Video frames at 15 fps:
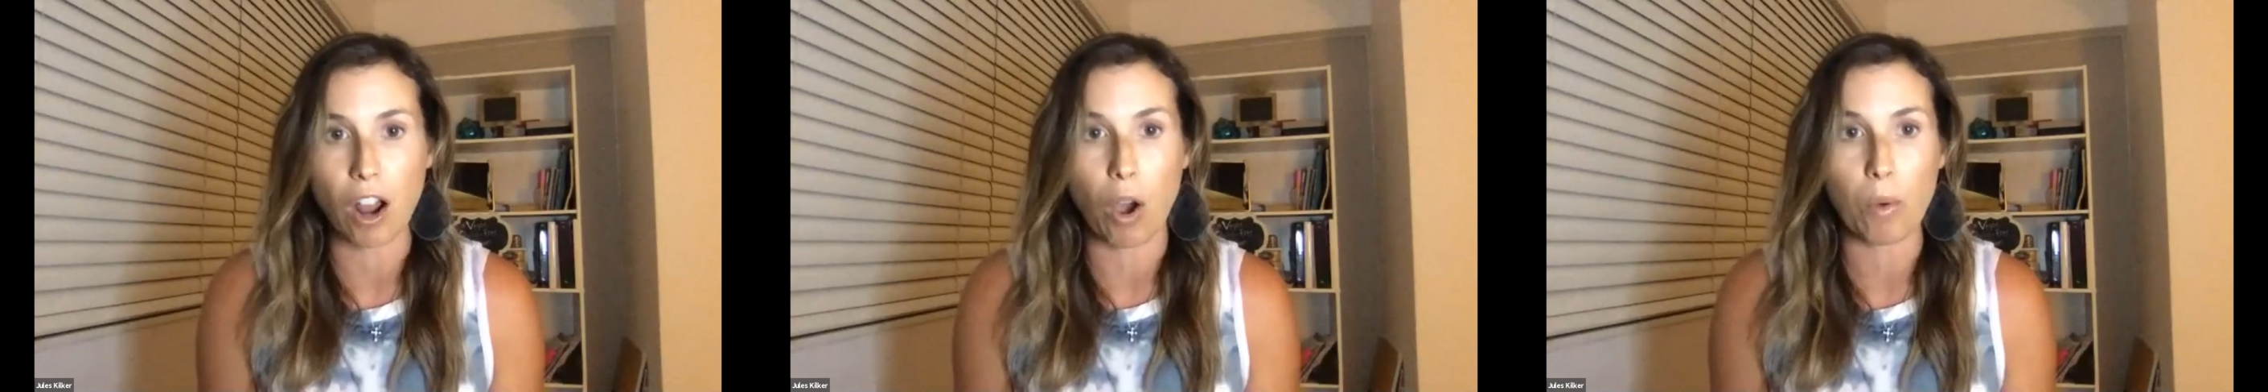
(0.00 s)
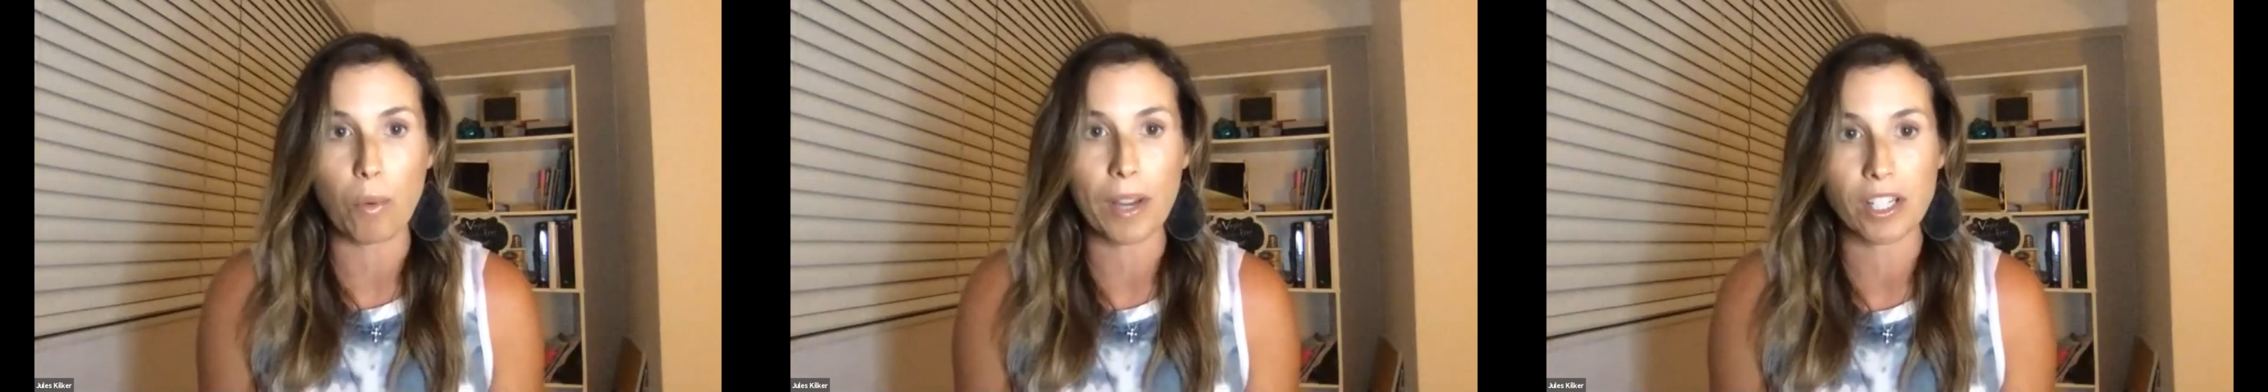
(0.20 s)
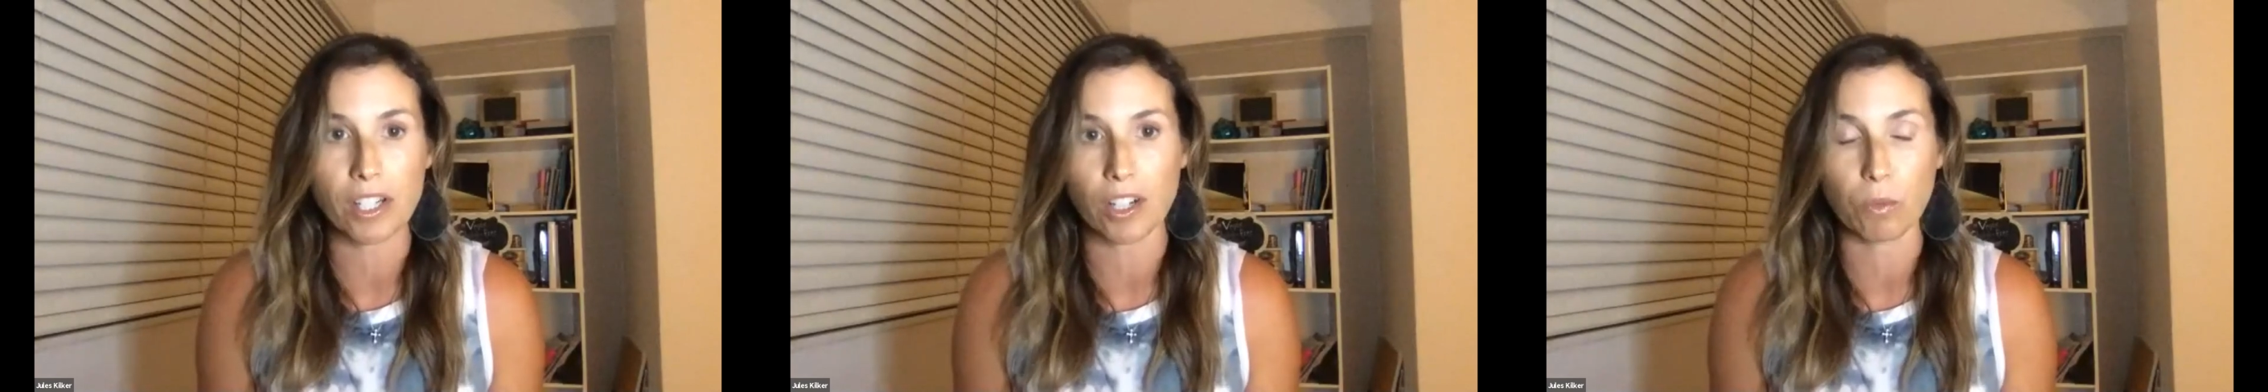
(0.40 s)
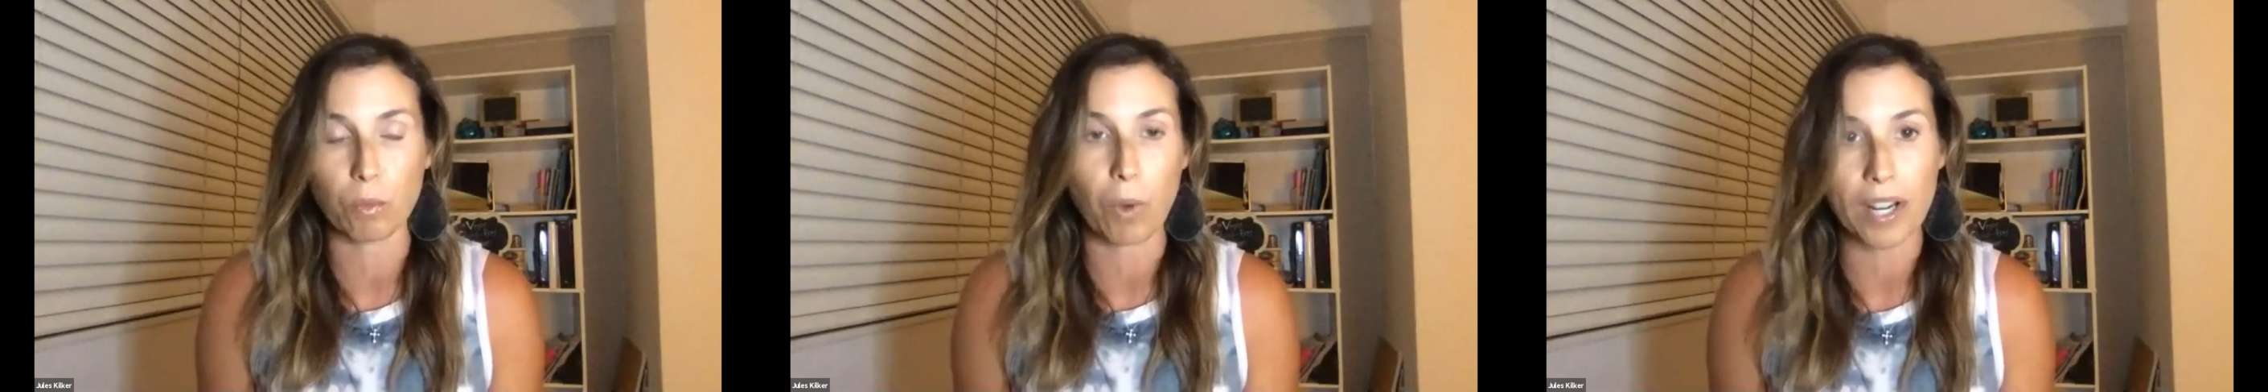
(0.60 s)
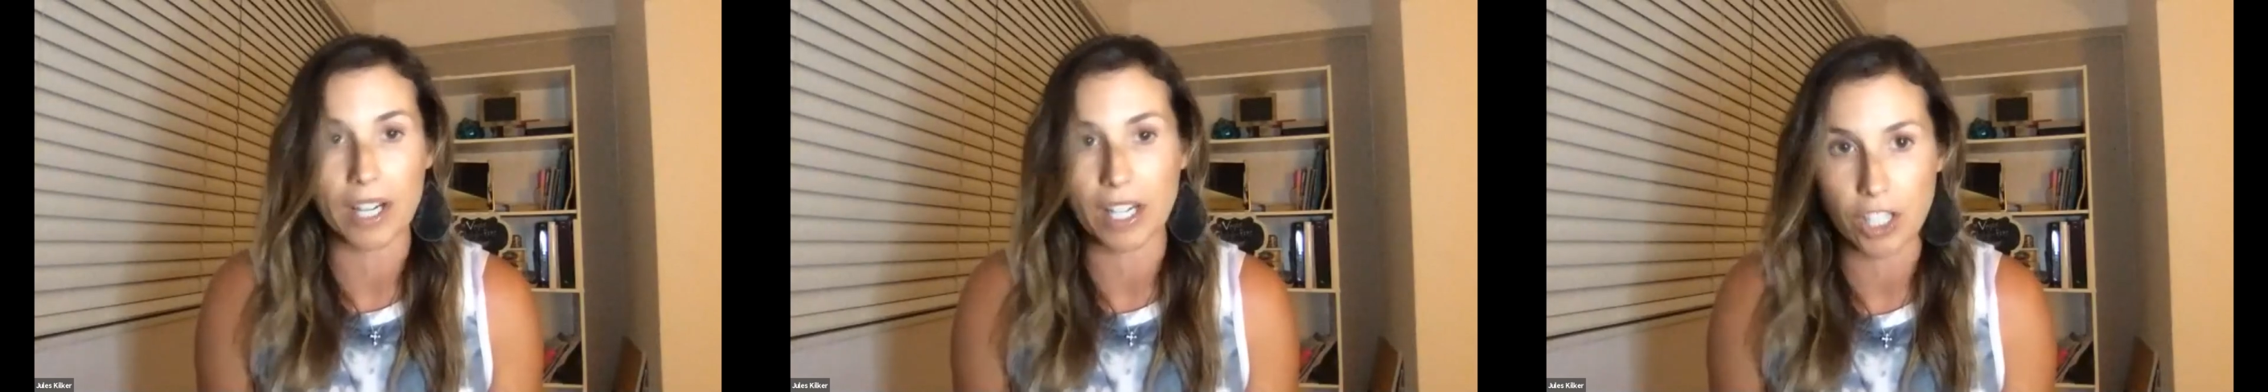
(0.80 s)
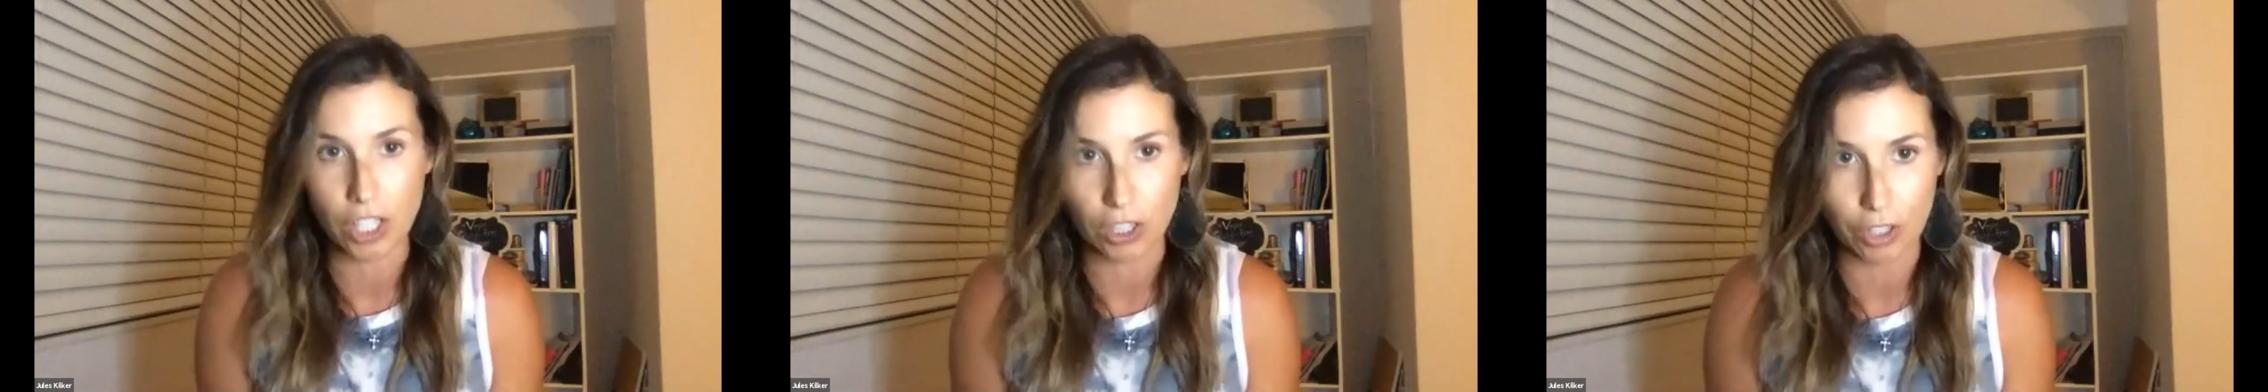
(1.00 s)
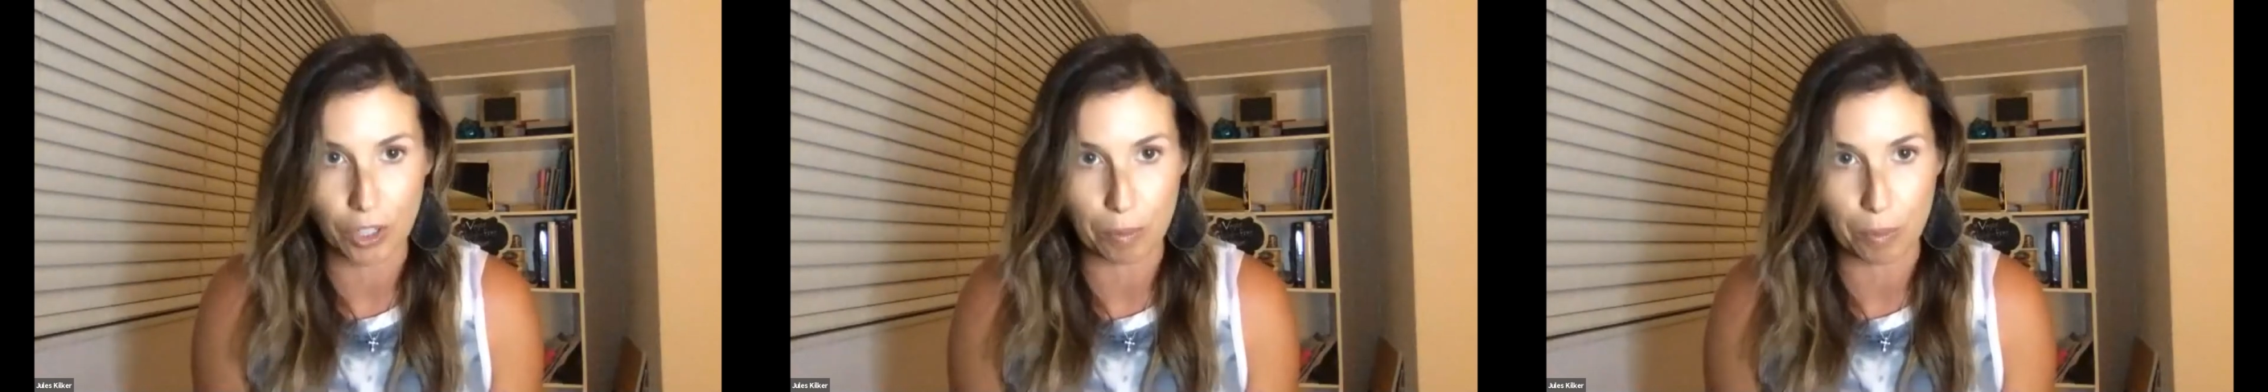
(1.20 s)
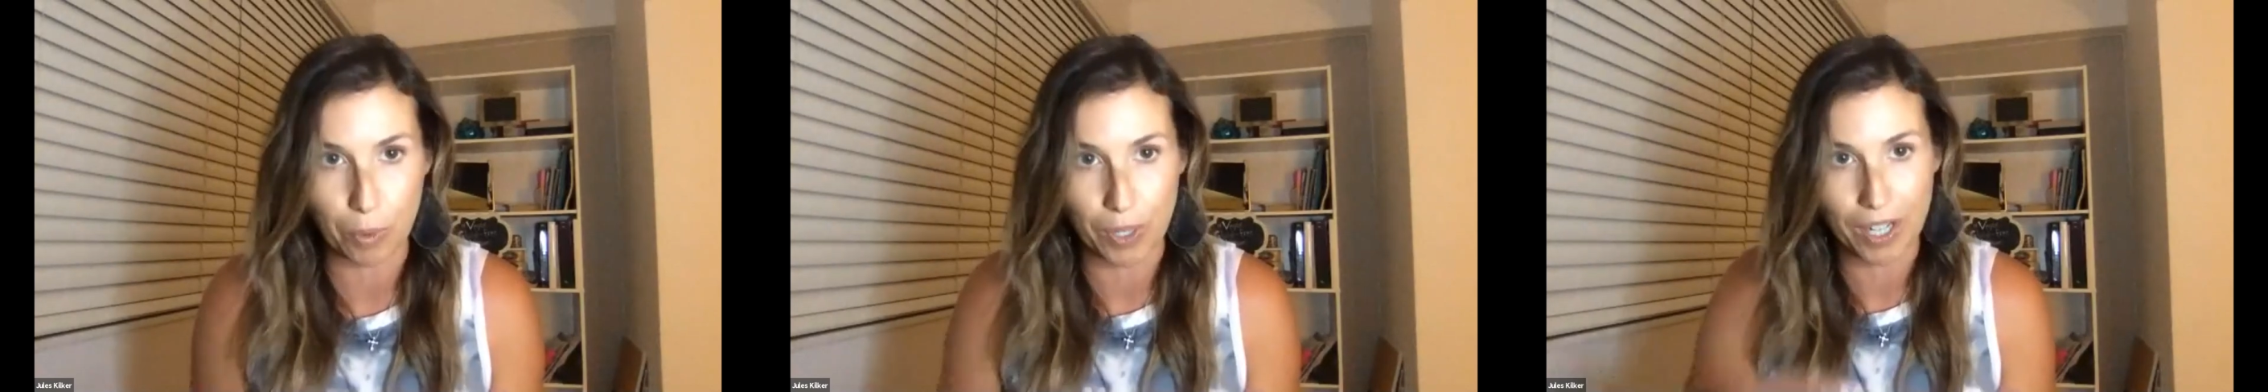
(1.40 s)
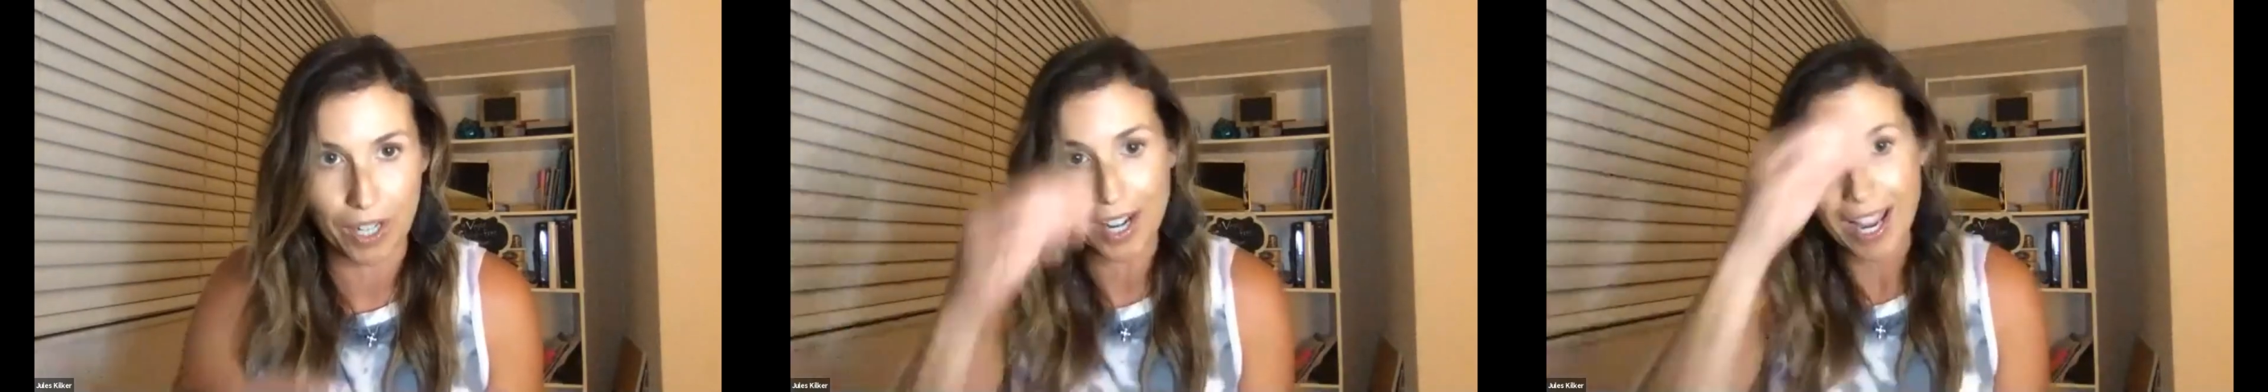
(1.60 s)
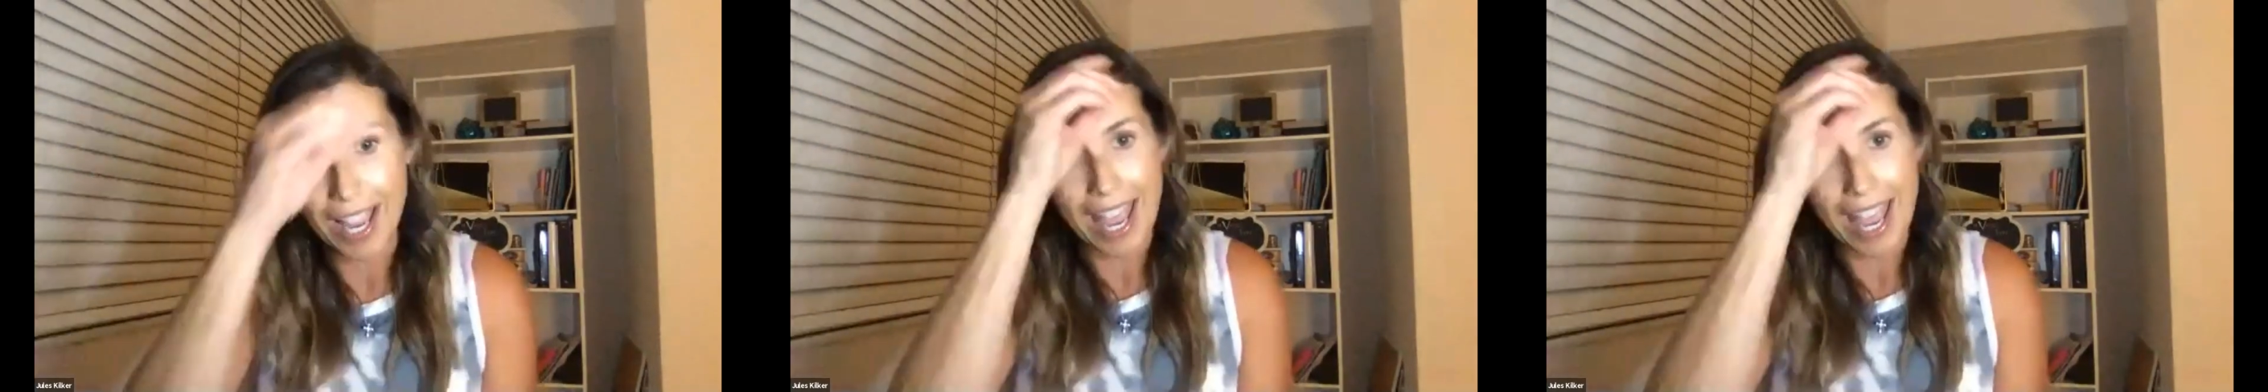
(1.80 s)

always are wanting to learn more.